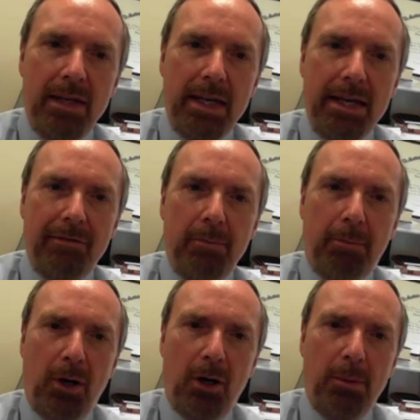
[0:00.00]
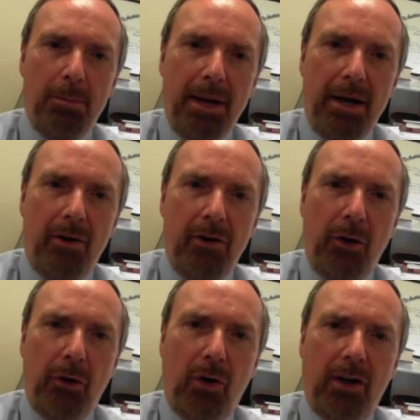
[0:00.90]
Even perma-bear
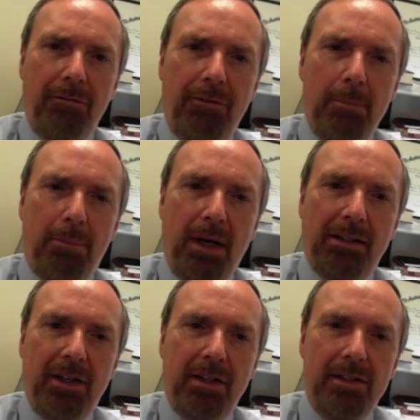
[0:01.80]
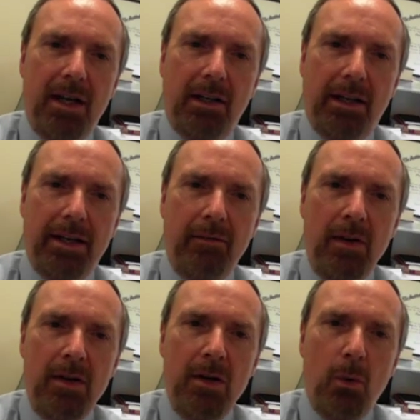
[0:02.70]
New York Fed President Dudley,
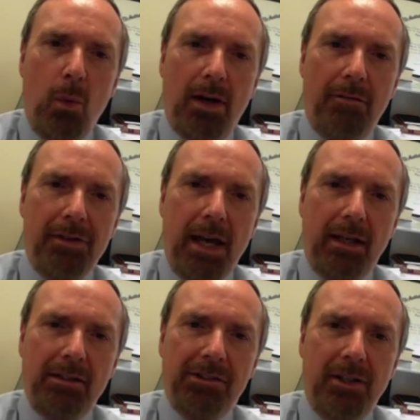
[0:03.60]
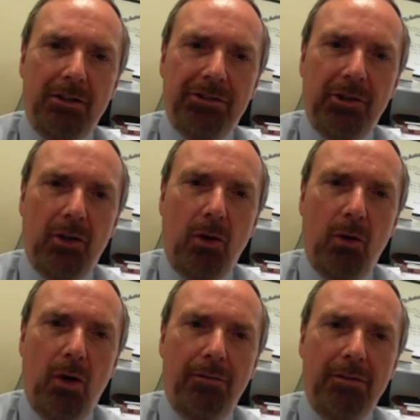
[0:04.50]
one of Yellen's inner
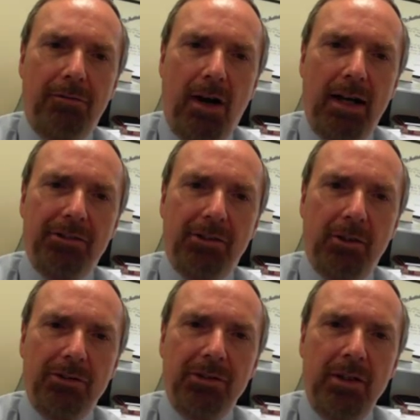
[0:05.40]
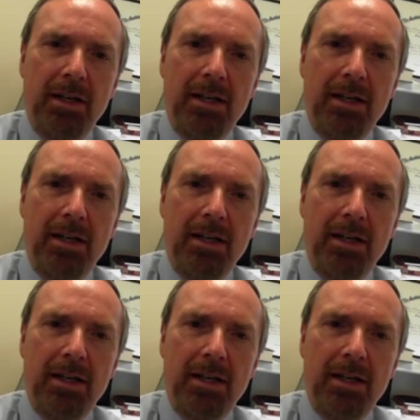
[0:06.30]
circle of advisors,